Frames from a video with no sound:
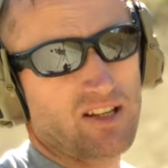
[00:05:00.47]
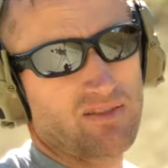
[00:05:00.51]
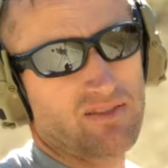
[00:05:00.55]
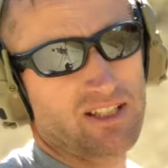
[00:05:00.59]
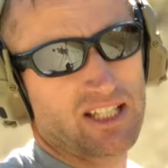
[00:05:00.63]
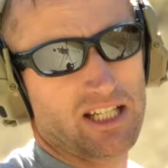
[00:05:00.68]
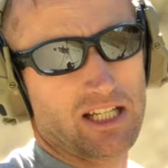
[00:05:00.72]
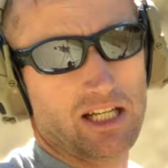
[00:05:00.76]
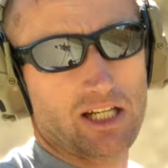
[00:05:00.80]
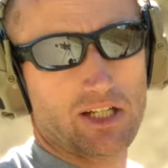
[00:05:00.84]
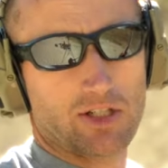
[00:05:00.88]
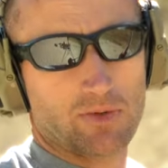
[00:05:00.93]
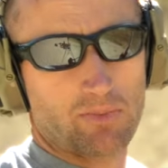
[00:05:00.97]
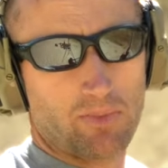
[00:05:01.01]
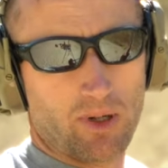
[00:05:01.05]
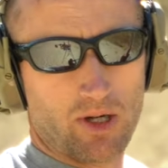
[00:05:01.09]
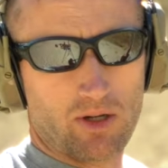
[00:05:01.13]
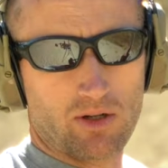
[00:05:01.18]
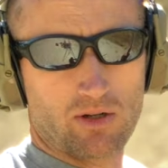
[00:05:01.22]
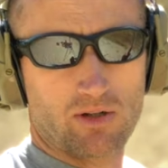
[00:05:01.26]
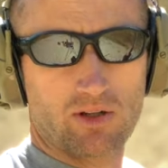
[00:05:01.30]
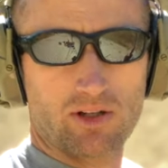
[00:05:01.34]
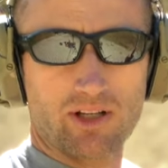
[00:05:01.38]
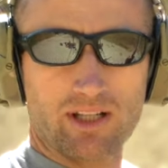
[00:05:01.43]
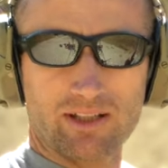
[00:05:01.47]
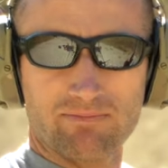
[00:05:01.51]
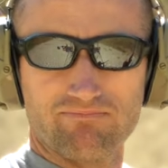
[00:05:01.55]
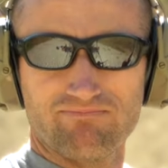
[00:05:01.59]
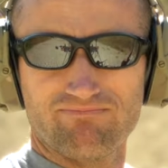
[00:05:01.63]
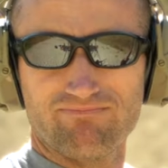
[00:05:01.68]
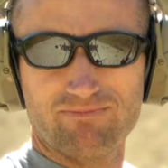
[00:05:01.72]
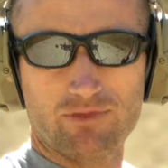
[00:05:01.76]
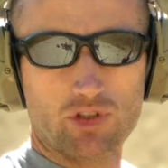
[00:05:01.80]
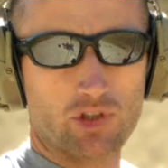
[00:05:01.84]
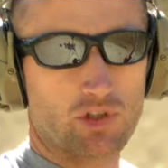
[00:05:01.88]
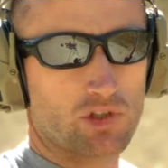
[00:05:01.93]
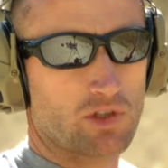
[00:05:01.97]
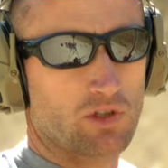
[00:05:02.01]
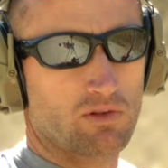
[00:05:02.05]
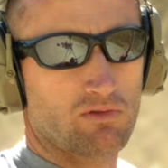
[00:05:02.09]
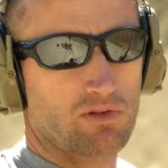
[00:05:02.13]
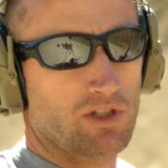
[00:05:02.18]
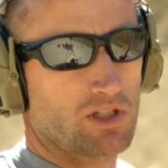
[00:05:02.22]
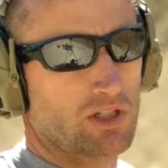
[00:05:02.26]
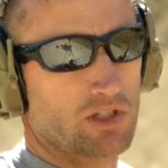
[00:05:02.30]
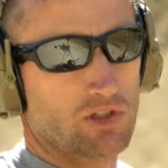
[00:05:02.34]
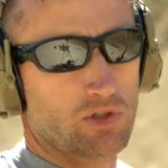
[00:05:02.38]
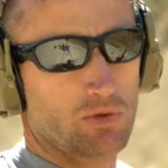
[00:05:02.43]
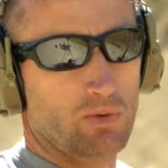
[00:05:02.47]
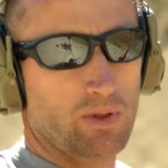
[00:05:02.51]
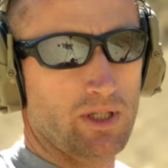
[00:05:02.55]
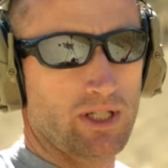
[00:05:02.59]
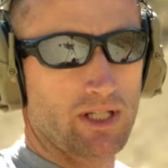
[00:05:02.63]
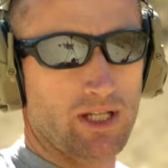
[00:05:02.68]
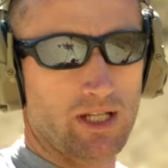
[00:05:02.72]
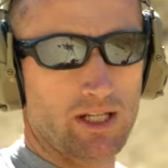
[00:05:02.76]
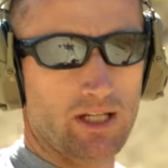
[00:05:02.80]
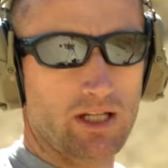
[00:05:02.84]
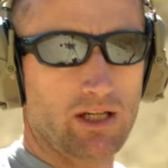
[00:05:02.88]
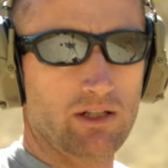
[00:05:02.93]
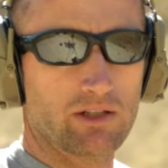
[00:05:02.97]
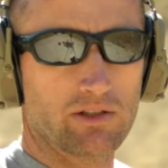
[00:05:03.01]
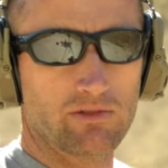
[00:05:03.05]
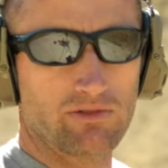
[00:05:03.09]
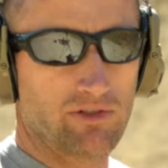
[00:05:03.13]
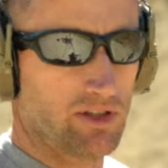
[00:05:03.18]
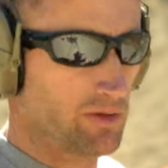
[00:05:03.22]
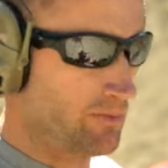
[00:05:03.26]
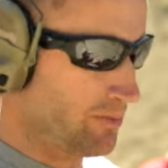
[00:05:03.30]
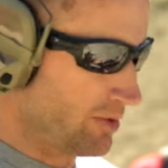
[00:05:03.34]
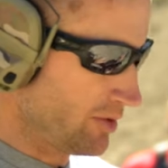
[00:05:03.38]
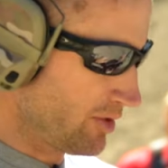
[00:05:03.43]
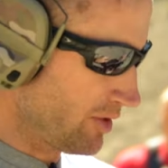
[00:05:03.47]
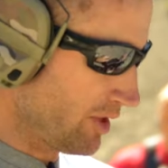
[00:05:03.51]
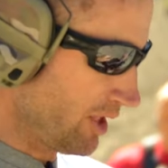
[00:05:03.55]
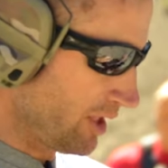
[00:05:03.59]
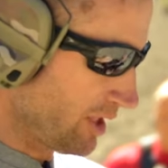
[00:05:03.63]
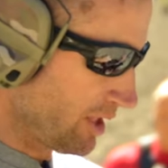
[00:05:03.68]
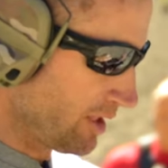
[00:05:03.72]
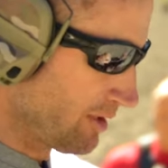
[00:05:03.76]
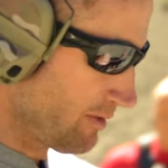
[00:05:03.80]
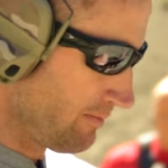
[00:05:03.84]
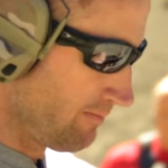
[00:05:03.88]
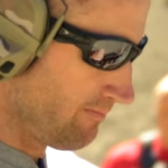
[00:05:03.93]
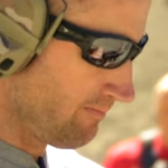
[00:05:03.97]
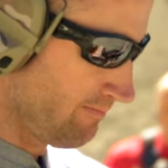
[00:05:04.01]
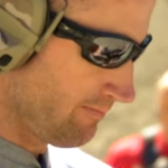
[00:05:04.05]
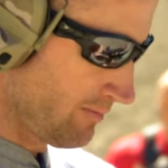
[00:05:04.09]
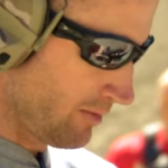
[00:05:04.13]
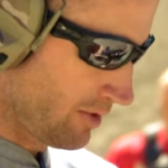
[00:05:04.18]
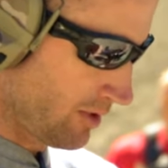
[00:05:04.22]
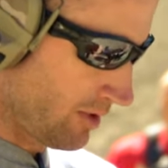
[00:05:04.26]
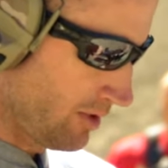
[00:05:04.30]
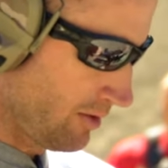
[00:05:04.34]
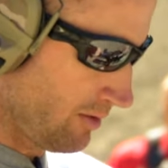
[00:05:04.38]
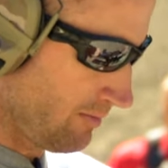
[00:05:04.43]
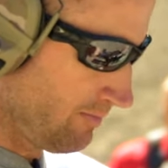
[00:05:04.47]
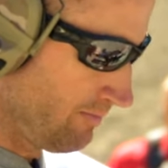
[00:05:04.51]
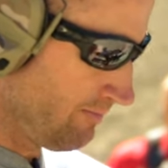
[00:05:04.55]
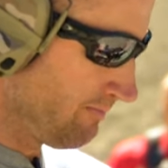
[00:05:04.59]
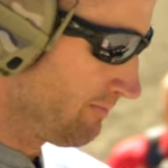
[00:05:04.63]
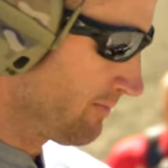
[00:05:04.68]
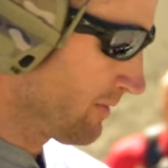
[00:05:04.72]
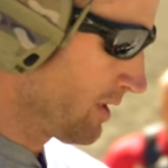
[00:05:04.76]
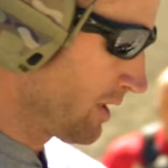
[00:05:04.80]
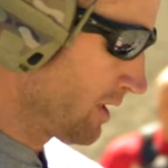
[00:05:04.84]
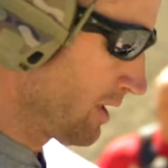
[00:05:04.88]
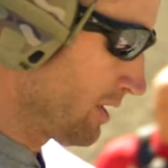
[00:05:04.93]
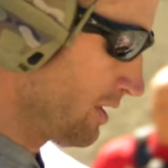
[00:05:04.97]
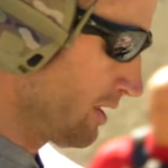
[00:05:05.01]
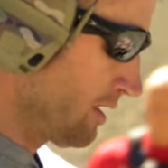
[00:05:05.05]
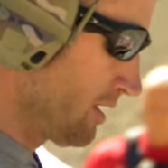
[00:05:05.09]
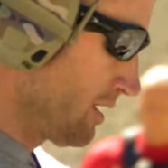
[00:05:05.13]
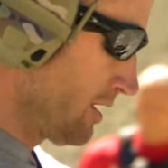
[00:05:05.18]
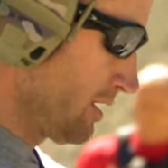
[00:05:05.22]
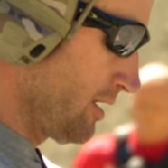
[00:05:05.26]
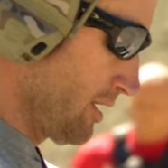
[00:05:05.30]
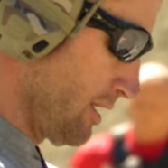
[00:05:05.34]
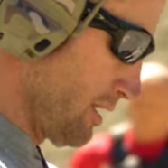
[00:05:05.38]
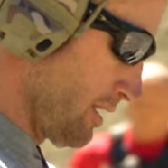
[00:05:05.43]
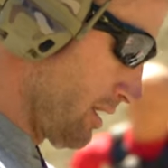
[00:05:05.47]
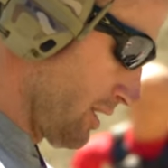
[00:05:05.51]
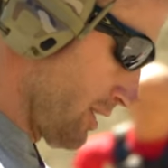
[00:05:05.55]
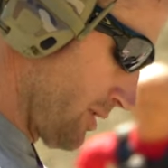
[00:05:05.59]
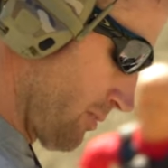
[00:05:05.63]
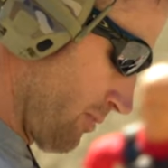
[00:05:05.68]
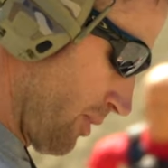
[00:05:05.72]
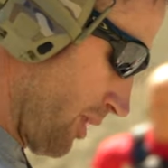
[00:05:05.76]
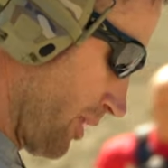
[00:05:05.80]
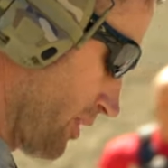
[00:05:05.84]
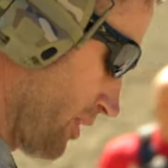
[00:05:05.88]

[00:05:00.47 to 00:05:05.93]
17-inch barrel at just over 2,900 feet per second. So It's